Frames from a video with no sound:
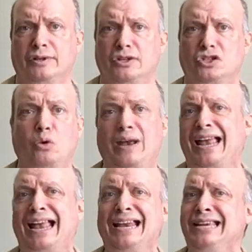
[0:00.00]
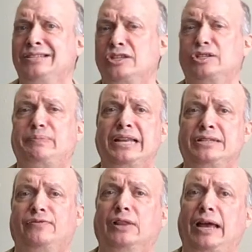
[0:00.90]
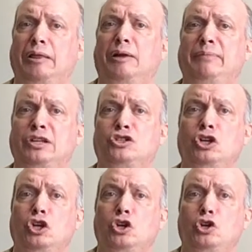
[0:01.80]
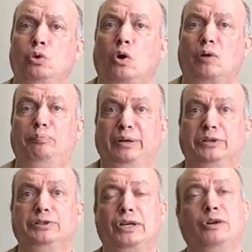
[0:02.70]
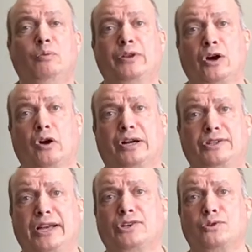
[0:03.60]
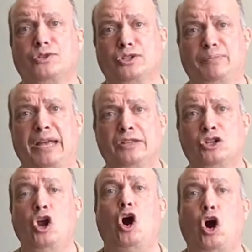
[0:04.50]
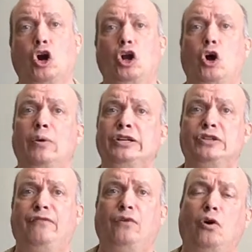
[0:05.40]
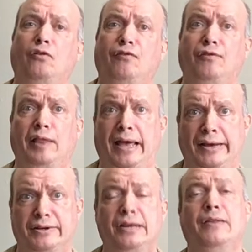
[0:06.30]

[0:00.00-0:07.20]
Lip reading: So any suspenseful elements you are building with architectural suspense are going to fall flat.